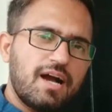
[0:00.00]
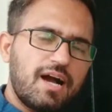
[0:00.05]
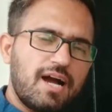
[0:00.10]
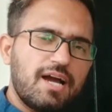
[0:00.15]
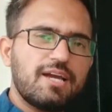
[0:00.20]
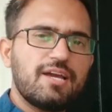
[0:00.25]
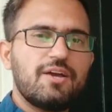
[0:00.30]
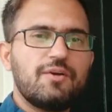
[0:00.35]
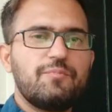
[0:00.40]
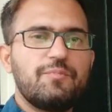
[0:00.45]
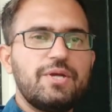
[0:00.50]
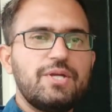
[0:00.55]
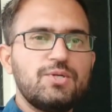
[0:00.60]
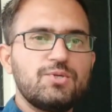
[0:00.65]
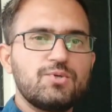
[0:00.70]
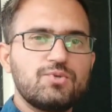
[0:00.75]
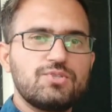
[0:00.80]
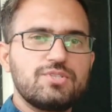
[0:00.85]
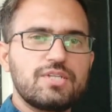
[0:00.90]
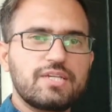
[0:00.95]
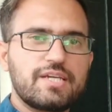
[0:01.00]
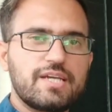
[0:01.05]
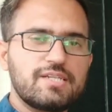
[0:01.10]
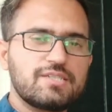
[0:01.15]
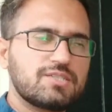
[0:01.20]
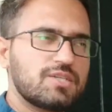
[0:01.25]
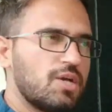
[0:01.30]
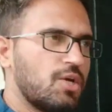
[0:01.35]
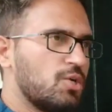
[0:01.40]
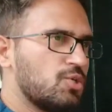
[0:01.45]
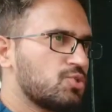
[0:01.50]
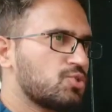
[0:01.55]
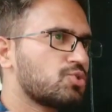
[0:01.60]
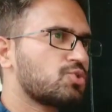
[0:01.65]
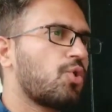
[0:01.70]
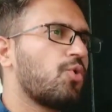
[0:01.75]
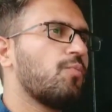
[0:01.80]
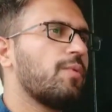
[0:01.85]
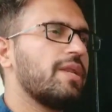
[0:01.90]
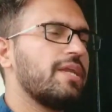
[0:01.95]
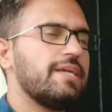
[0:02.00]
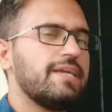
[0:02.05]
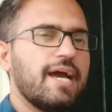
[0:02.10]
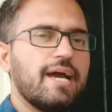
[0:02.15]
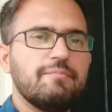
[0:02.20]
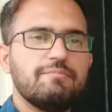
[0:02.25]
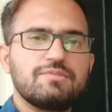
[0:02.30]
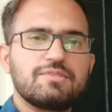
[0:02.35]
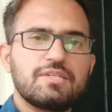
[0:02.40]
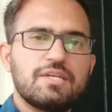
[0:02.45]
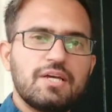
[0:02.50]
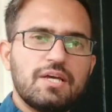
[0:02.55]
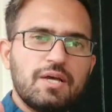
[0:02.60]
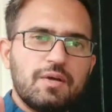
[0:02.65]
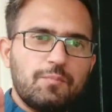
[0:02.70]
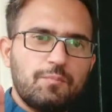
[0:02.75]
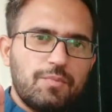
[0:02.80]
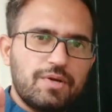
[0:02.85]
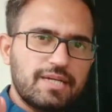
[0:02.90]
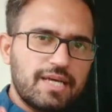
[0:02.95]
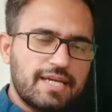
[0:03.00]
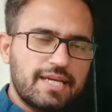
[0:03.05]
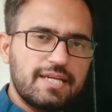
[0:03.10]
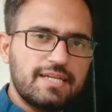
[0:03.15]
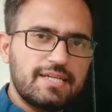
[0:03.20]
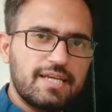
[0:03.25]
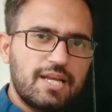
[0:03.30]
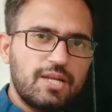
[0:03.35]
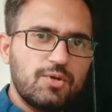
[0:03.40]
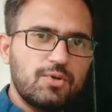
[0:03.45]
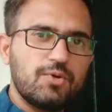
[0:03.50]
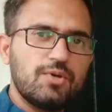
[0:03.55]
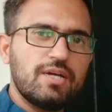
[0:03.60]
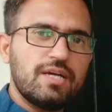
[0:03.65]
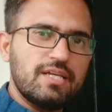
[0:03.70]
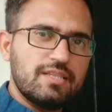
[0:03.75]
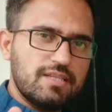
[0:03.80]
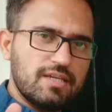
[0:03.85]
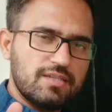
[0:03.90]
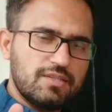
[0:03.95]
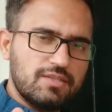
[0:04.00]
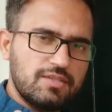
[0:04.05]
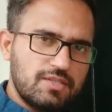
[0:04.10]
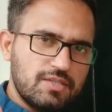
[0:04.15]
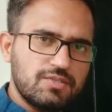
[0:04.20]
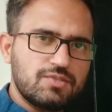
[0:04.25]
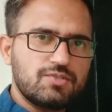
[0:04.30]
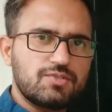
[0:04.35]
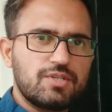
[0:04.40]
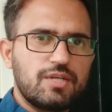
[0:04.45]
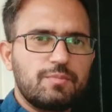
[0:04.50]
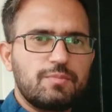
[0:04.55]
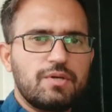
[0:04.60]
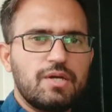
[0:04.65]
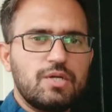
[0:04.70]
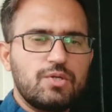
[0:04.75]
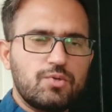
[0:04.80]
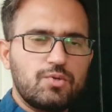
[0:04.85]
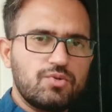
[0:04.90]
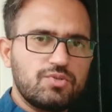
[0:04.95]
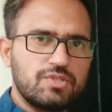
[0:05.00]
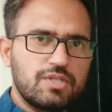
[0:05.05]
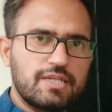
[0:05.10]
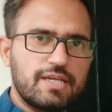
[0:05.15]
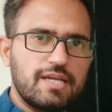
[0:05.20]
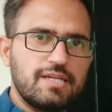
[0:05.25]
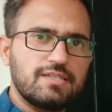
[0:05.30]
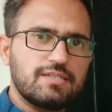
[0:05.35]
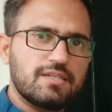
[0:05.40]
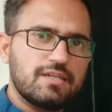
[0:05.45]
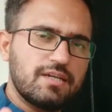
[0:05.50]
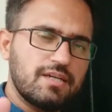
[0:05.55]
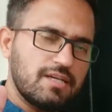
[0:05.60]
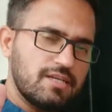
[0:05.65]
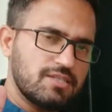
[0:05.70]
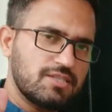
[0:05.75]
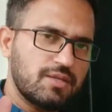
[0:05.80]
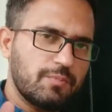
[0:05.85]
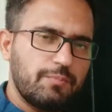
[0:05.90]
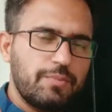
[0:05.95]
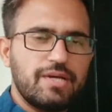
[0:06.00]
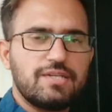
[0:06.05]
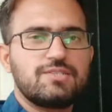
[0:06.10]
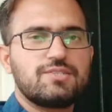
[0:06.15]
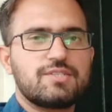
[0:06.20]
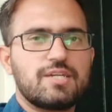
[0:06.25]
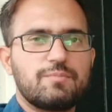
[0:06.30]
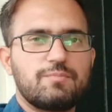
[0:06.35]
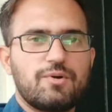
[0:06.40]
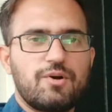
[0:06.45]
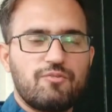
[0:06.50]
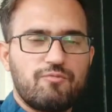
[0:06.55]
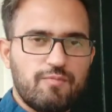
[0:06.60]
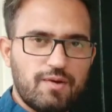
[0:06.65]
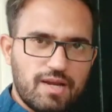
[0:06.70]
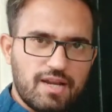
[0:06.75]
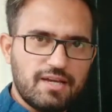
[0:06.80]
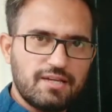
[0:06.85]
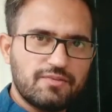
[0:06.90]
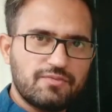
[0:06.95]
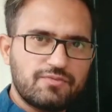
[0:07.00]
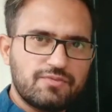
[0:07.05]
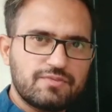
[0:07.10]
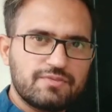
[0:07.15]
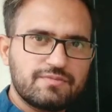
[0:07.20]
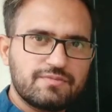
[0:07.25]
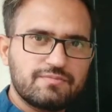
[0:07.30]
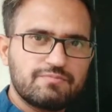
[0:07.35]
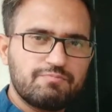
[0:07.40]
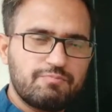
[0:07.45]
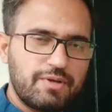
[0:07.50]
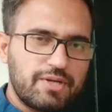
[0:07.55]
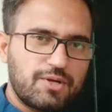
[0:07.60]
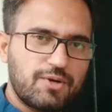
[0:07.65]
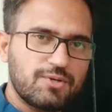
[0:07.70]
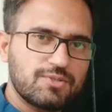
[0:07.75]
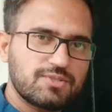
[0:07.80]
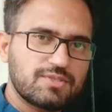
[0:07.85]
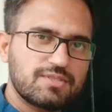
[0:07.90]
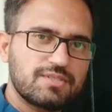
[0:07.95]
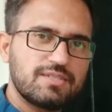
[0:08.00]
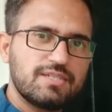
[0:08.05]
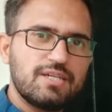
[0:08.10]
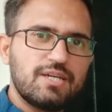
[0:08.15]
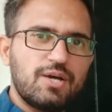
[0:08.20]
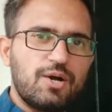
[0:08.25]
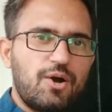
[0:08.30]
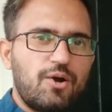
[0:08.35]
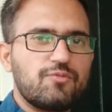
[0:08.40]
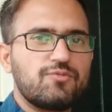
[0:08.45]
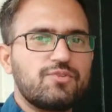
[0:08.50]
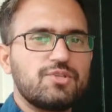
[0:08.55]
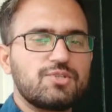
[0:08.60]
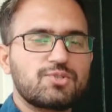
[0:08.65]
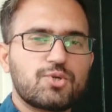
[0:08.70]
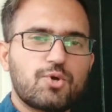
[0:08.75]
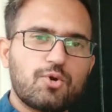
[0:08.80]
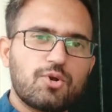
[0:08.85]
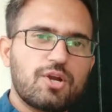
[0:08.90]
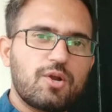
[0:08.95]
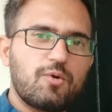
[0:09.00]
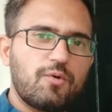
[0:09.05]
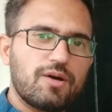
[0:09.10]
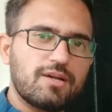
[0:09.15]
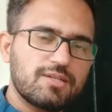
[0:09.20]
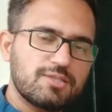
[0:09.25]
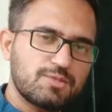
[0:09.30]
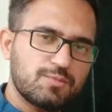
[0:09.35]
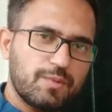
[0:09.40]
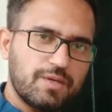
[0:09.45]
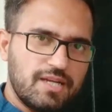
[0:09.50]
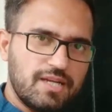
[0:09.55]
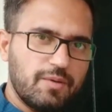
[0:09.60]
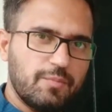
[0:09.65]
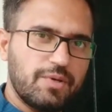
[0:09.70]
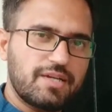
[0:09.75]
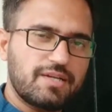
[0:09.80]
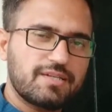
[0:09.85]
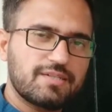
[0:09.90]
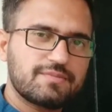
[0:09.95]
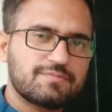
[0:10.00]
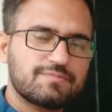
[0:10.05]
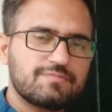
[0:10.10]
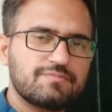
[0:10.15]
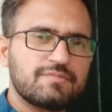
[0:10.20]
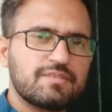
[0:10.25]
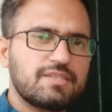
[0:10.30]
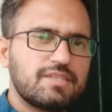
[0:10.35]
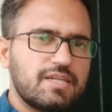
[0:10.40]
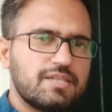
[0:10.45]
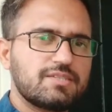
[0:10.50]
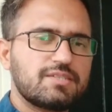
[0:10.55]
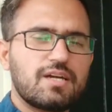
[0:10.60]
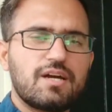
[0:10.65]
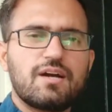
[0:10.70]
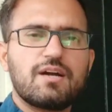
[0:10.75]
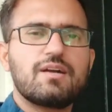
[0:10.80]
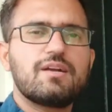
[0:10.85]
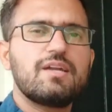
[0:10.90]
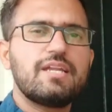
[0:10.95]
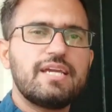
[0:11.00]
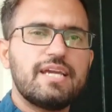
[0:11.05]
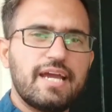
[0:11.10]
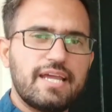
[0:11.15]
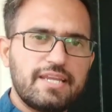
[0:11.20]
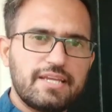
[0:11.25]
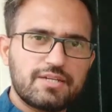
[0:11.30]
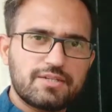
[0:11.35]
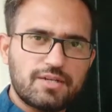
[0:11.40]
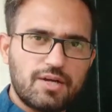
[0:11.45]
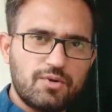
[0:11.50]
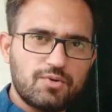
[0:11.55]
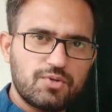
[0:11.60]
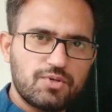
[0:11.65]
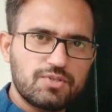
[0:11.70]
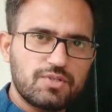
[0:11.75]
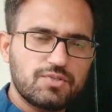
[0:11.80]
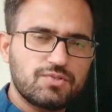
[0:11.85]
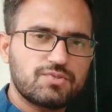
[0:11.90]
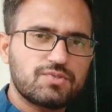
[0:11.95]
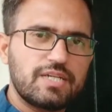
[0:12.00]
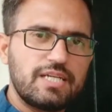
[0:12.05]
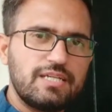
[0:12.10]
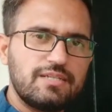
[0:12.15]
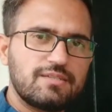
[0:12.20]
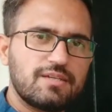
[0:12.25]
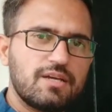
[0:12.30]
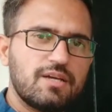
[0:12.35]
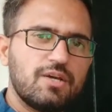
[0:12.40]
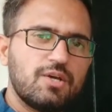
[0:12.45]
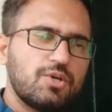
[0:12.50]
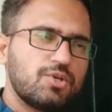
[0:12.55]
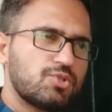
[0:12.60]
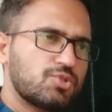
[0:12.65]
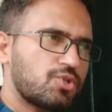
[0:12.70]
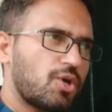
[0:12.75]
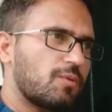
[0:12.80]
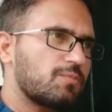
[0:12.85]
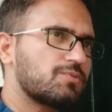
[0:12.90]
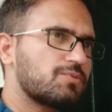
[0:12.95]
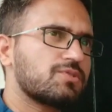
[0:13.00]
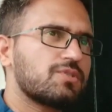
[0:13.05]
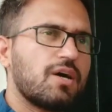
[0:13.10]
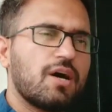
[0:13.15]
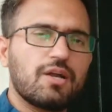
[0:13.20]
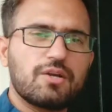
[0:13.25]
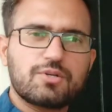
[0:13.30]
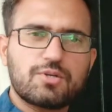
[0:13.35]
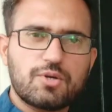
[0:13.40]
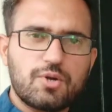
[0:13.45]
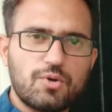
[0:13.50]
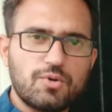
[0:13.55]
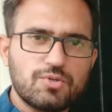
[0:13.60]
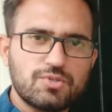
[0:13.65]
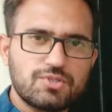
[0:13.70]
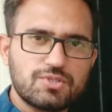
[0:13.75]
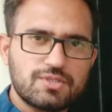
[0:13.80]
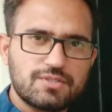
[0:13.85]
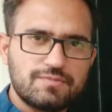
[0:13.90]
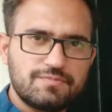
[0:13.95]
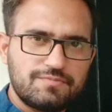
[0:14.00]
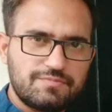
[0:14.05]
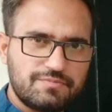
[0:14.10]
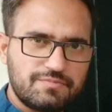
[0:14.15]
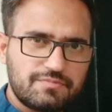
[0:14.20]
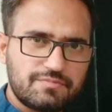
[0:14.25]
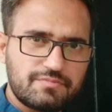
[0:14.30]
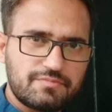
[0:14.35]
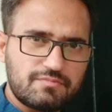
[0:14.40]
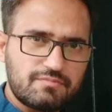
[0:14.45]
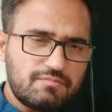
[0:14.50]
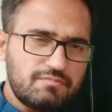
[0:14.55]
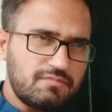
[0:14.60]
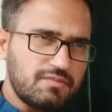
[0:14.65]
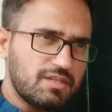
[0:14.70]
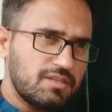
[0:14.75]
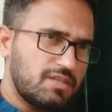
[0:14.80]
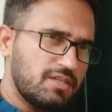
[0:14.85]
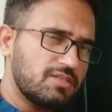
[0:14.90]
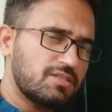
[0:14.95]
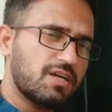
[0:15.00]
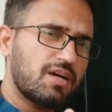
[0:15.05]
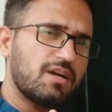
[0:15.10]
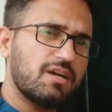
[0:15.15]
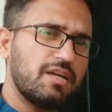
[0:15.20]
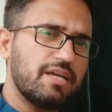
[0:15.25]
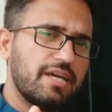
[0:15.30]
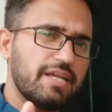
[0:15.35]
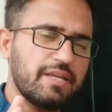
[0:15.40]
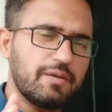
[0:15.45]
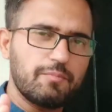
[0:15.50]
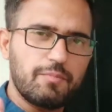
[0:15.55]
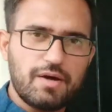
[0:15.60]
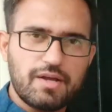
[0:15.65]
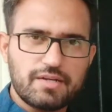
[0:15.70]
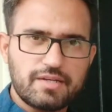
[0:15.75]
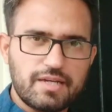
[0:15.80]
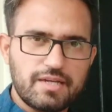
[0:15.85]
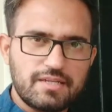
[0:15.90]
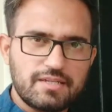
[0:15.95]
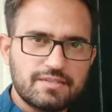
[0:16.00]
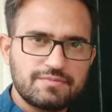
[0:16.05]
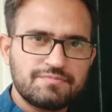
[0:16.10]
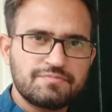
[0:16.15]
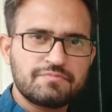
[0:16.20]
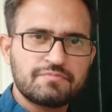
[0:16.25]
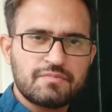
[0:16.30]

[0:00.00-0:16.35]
I have been to Rishikesh so many times, but I can tell you that this trip to Rishikesh is the best trip of my life because of this coronavirus pandemic. There's hardly any crowd on the street, shops closed, there's hardly any market,